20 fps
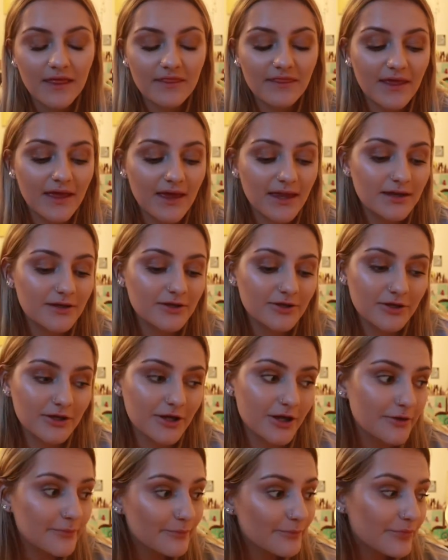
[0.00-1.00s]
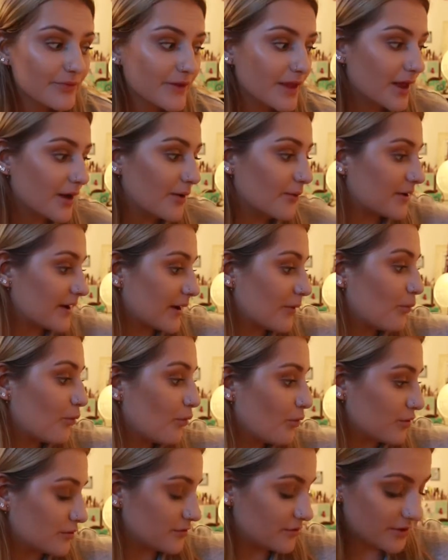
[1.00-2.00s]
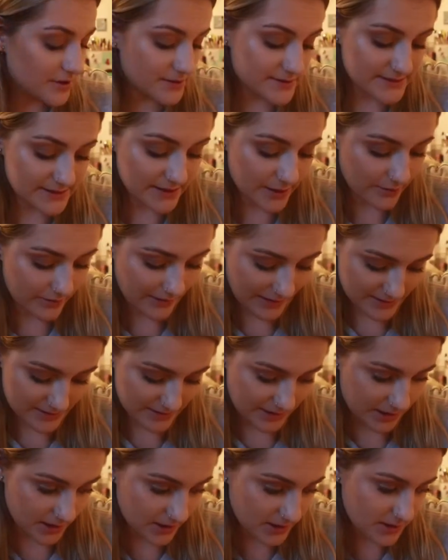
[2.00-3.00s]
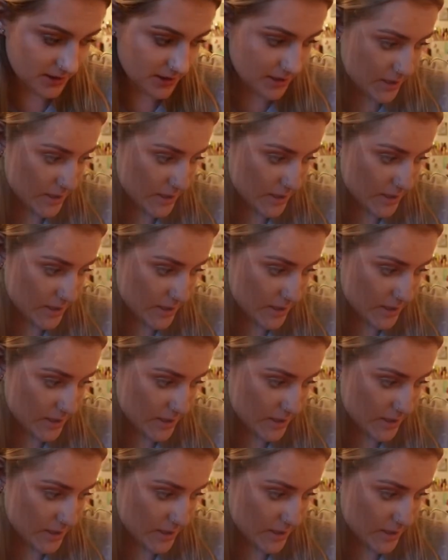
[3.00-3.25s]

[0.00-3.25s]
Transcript: then you know, it will get worn, so that's good.